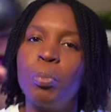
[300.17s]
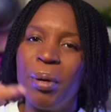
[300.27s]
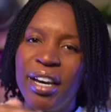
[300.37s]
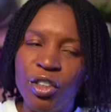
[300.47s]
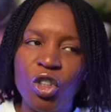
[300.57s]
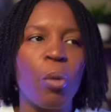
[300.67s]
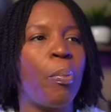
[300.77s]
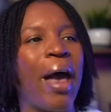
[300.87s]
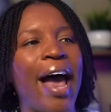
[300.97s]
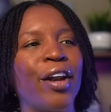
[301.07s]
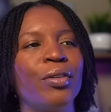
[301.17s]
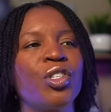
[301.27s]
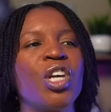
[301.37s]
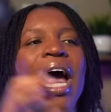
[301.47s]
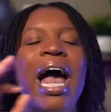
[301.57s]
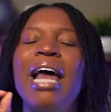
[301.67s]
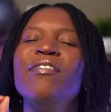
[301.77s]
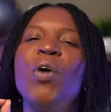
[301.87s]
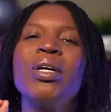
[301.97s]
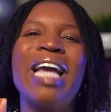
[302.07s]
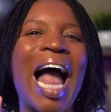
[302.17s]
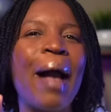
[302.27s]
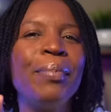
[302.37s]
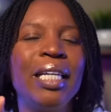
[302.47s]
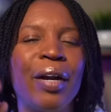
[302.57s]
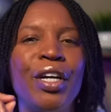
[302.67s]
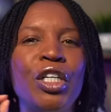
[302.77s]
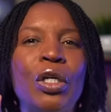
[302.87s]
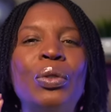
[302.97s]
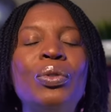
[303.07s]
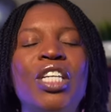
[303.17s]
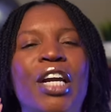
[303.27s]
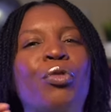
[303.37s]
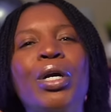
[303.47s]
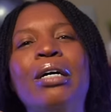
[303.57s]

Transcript: speech patterns, and vocabulary used in